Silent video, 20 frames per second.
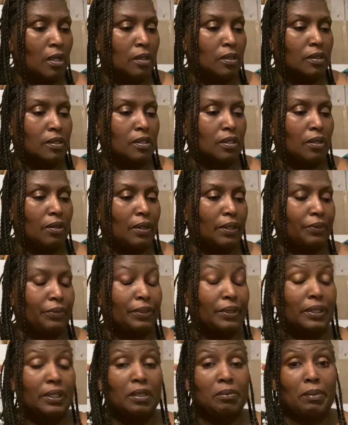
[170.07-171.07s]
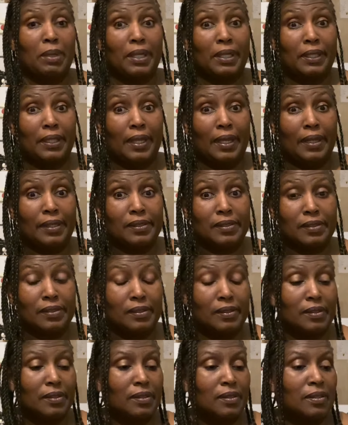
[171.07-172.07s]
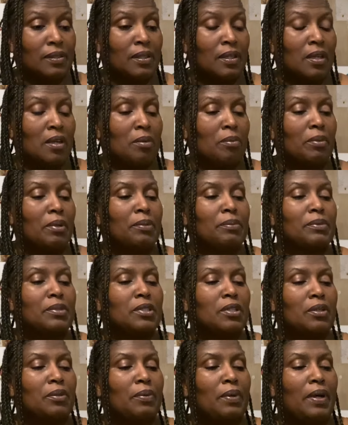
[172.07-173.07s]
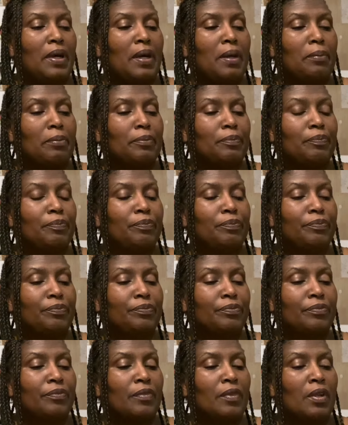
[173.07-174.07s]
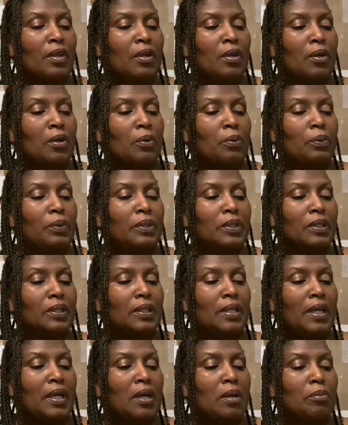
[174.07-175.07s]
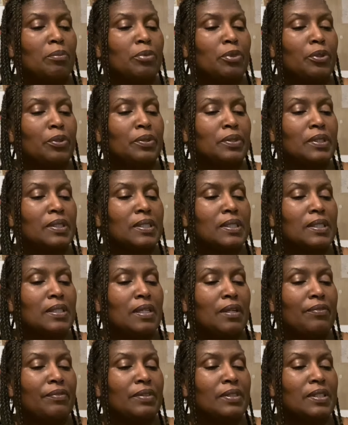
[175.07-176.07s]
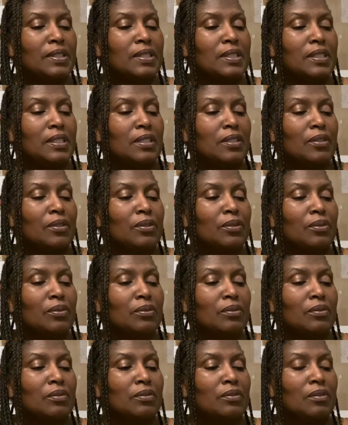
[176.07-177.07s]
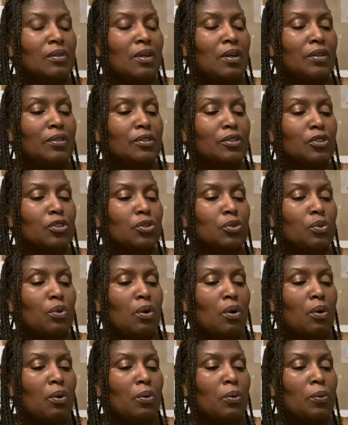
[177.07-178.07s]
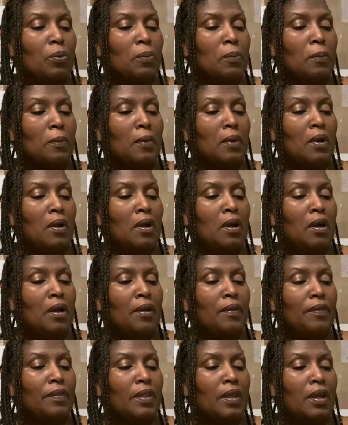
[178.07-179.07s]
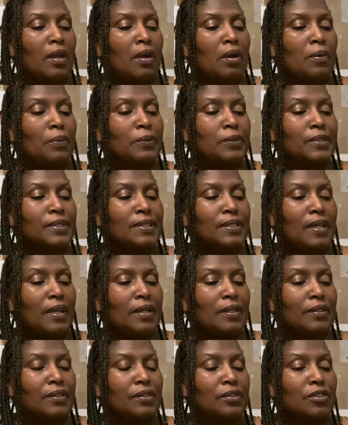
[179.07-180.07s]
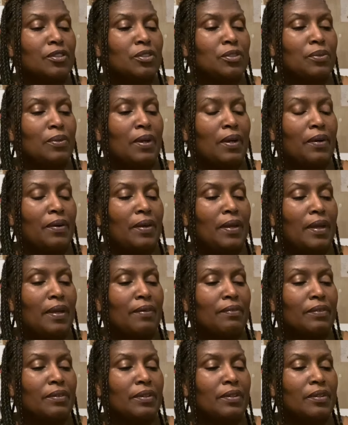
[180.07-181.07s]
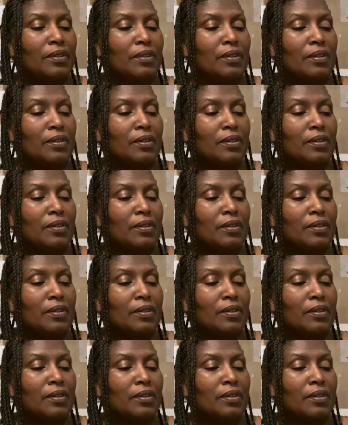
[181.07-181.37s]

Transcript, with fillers: So I really need my glasses. But I'm going to tell you what happened. When the Lamb broke the seventh seal on the scroll, there was silence throughout heaven